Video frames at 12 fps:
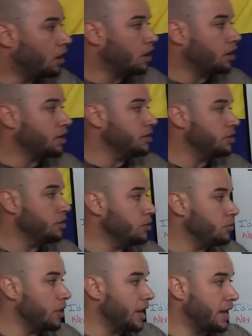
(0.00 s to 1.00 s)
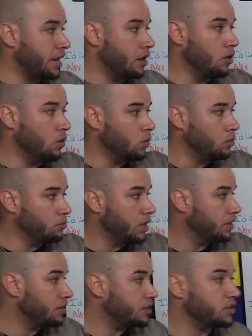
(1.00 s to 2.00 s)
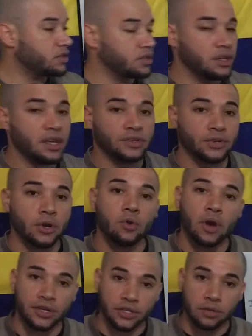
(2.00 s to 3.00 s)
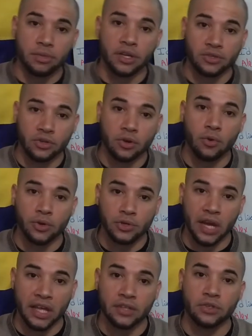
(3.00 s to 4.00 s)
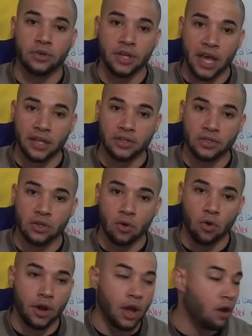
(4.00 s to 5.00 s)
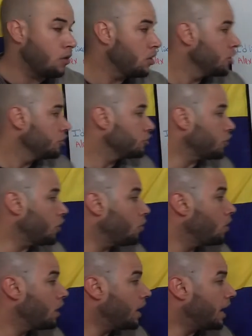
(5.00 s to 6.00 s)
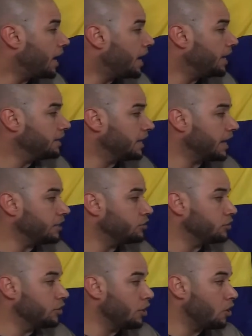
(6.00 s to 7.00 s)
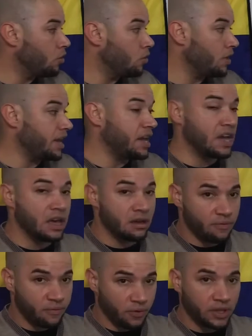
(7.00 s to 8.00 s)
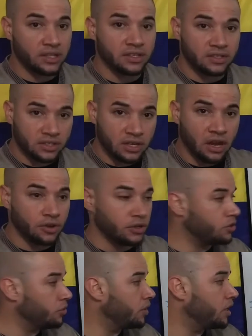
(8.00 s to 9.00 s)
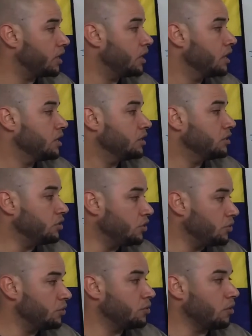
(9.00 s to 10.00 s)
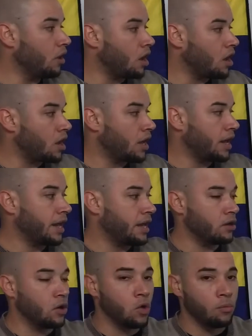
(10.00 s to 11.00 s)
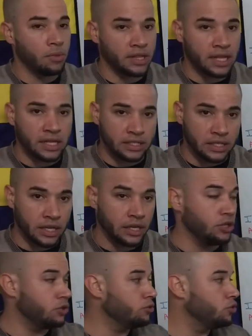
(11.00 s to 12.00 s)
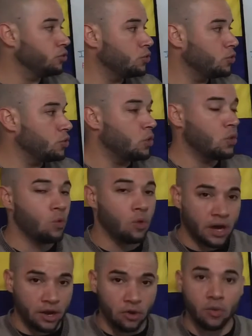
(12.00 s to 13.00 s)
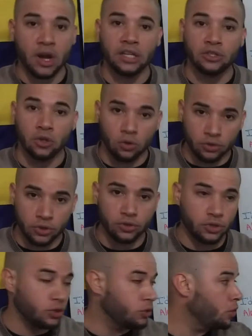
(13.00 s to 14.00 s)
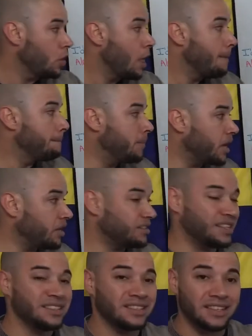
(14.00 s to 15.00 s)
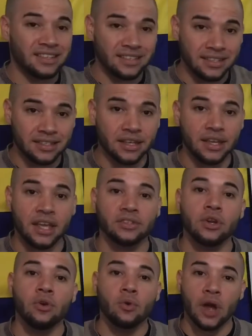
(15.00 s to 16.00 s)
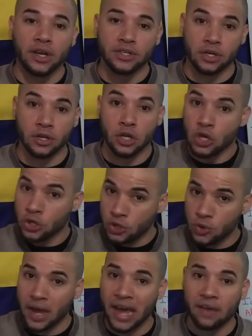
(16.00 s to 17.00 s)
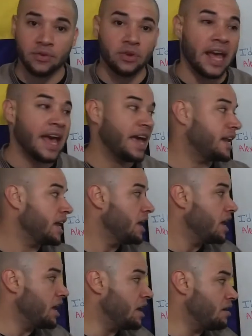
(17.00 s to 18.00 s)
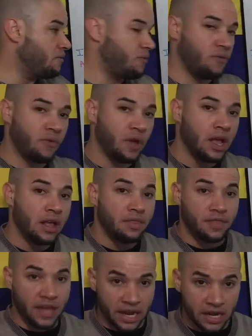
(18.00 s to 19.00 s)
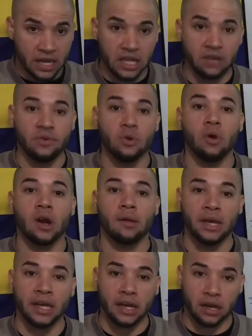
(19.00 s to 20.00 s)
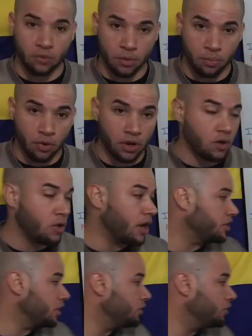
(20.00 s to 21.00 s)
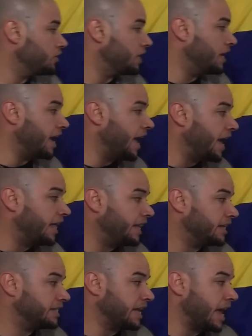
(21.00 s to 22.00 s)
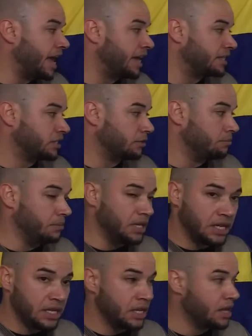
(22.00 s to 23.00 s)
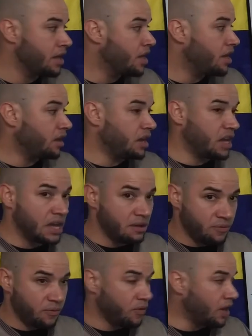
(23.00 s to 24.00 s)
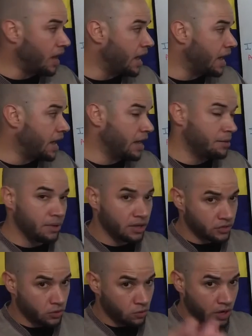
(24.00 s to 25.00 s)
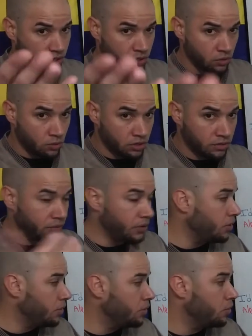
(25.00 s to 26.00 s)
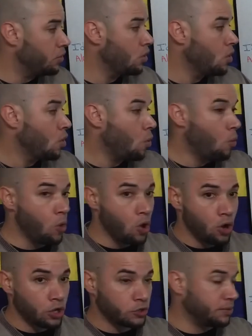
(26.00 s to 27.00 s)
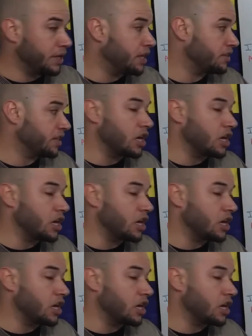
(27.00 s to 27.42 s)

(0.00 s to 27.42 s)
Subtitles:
are you at home? This is a yes-no question because you're going to answer yes or no. So I'd like to know if, and this is how you do it, you are at home, and that's it. You do what I already told you to do, but since this is a yes-no question, you have to add if. Then, if you want to make a reported question, you say, Alex asked me if I, because the question was for you, was, because